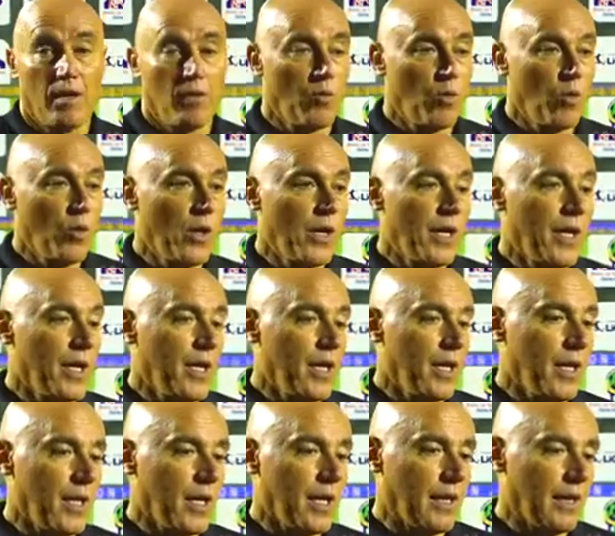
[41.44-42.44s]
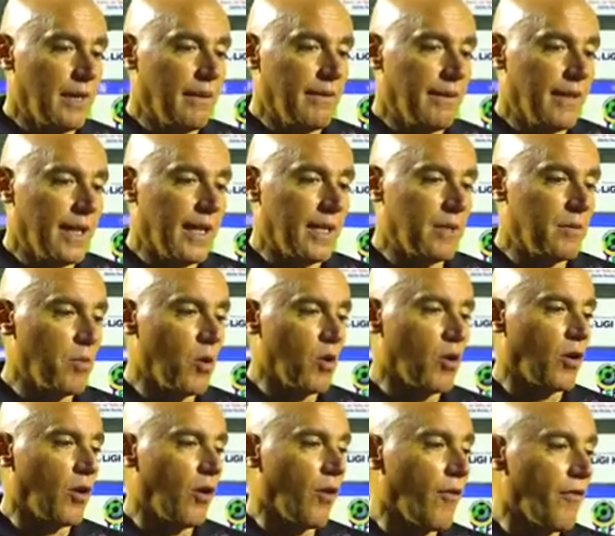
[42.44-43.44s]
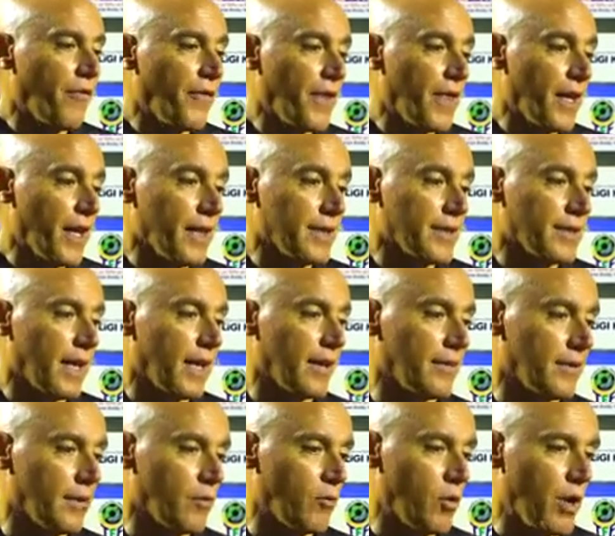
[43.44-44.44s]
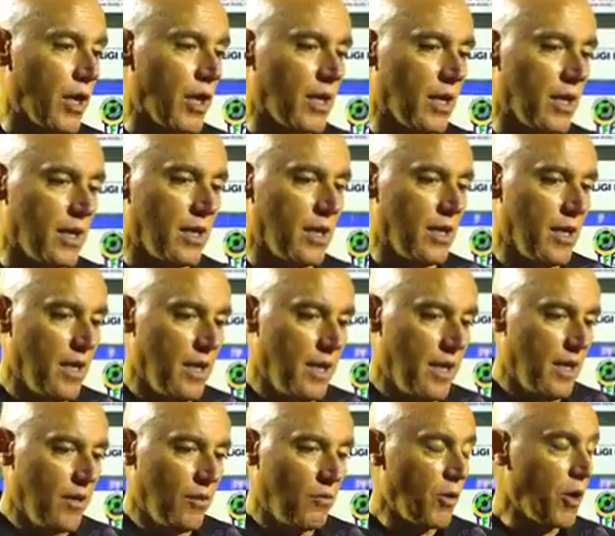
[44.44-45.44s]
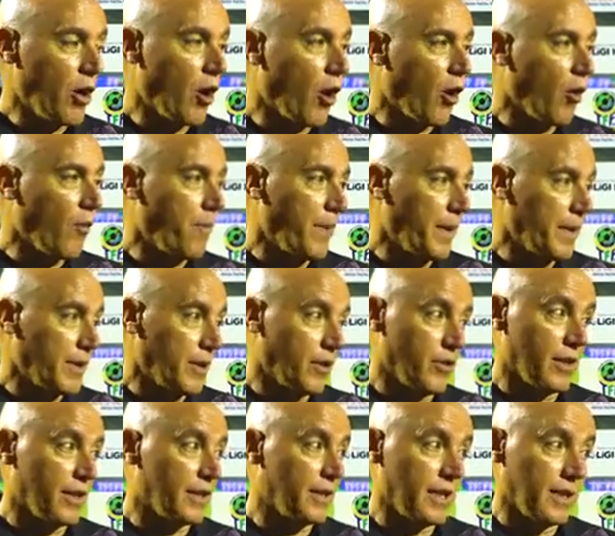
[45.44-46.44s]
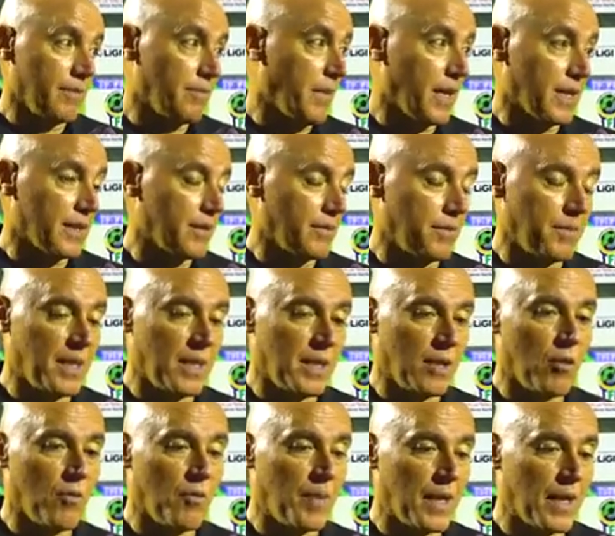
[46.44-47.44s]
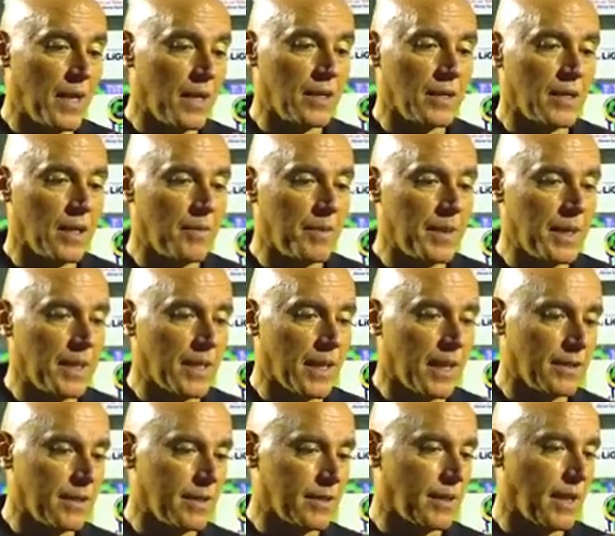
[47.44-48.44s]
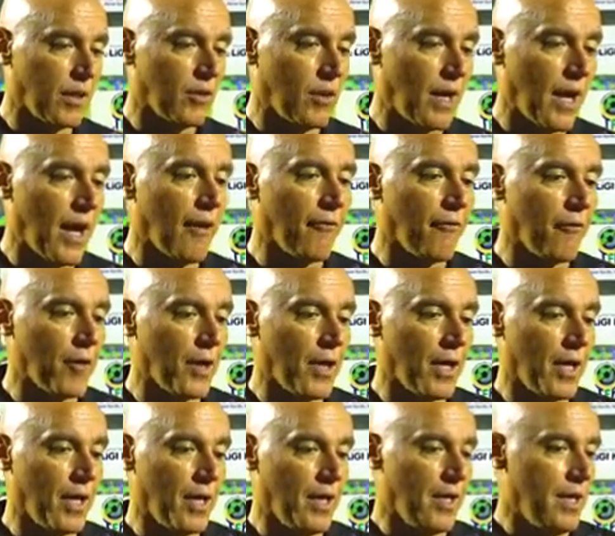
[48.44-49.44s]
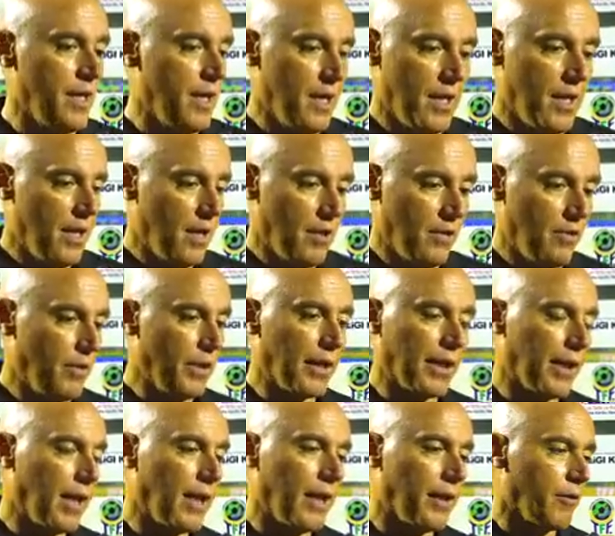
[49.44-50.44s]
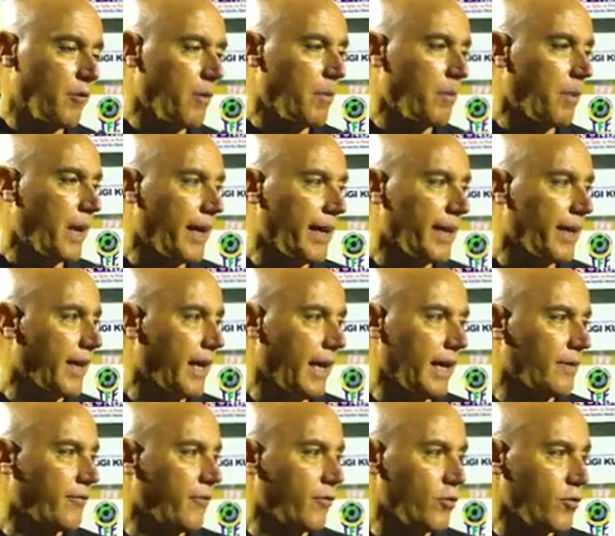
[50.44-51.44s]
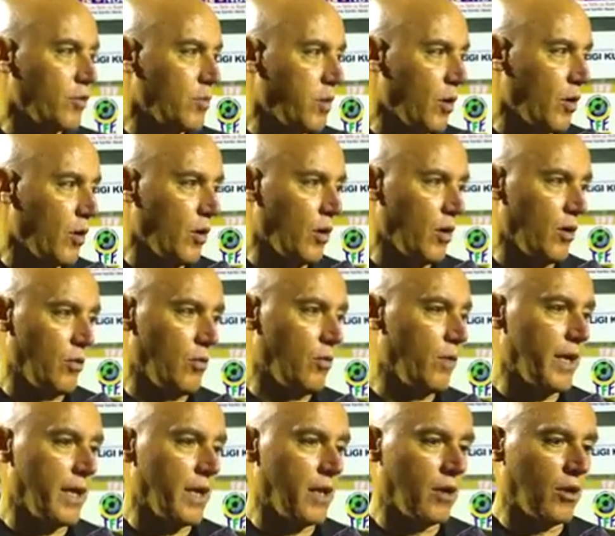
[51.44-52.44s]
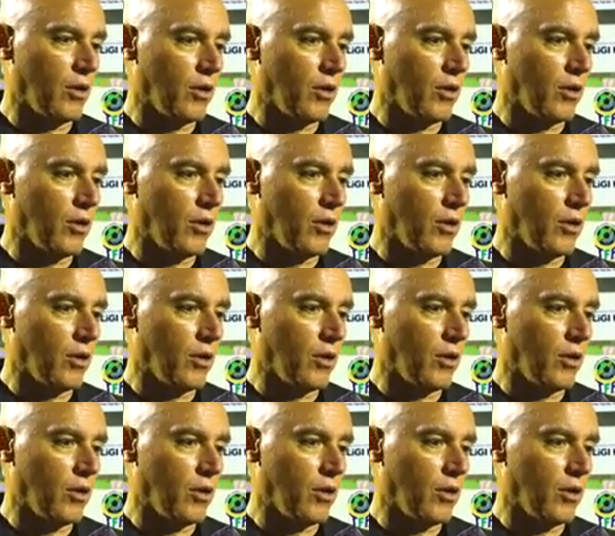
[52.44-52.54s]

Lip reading: We get more confidence, and we open the other team must be open a little bit. And the second half, we really play great football. We